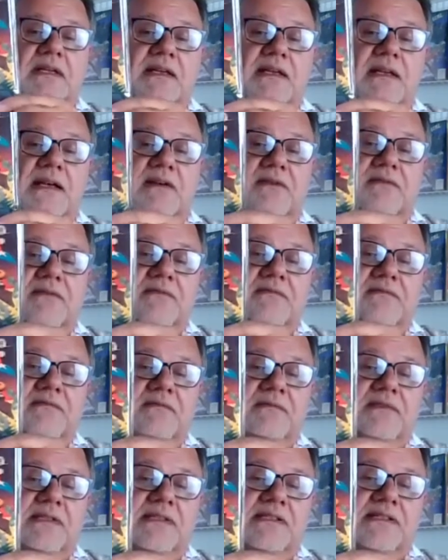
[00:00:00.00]
Now,
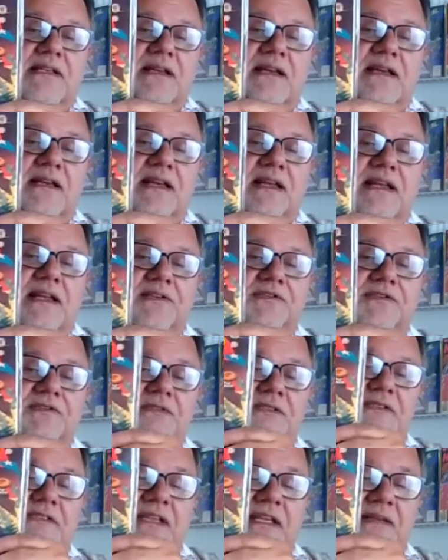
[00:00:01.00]
it's got
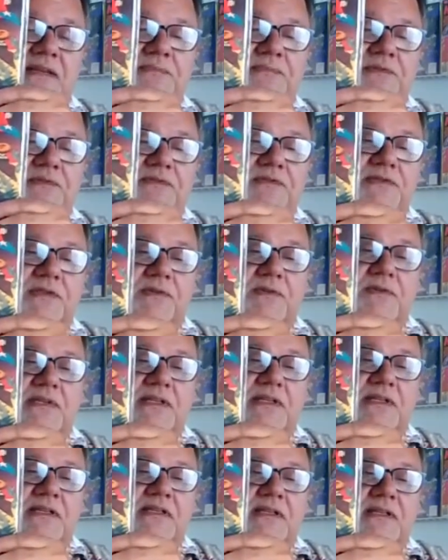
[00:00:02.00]
extra staples
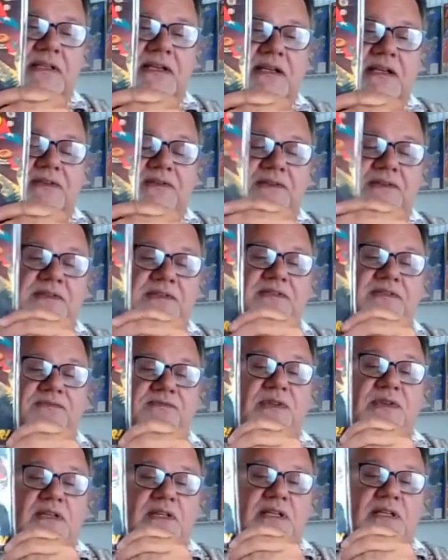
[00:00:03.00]
holding it together. This is
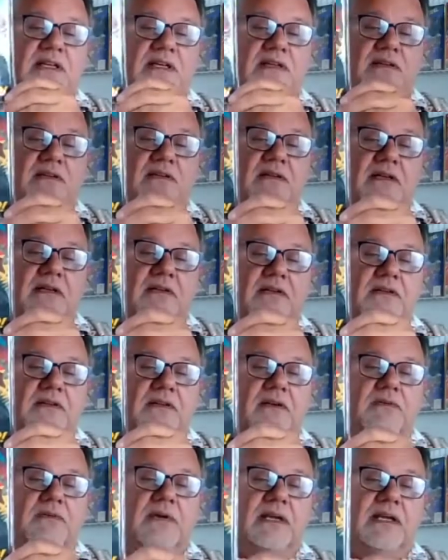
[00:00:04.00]
really on the
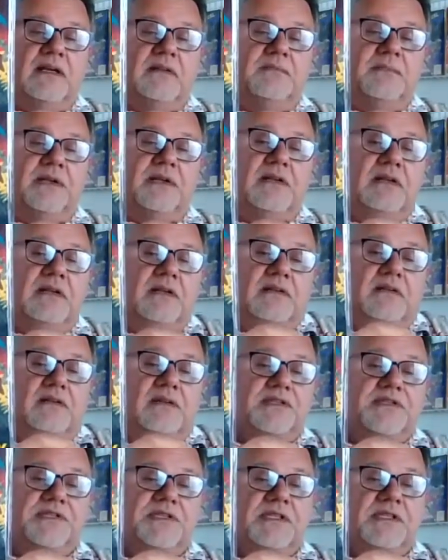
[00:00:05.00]
low end, but it
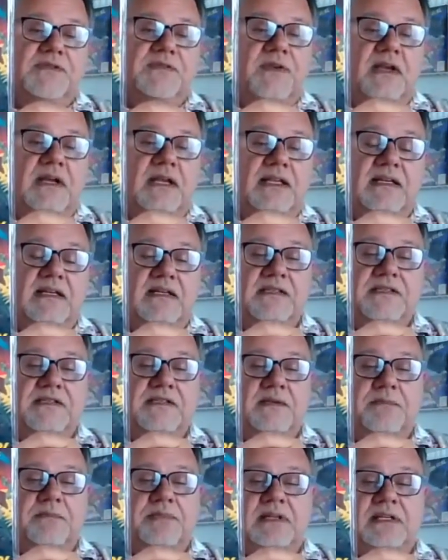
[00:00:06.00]
looks just fine and it's
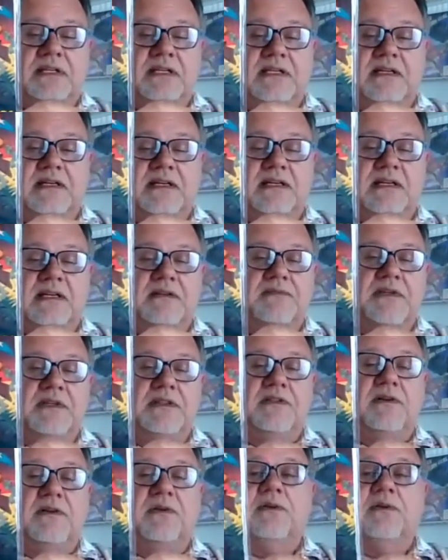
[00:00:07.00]
complete and I can
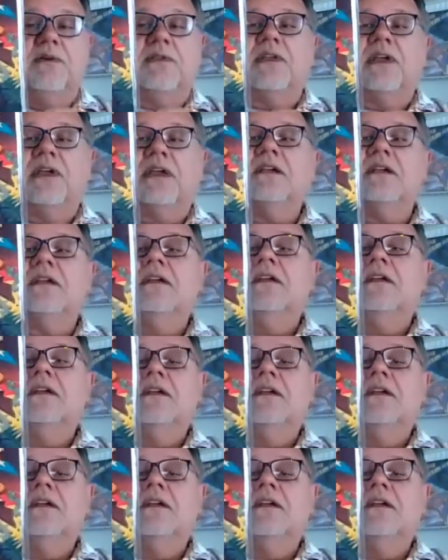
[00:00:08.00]
read the whole thing.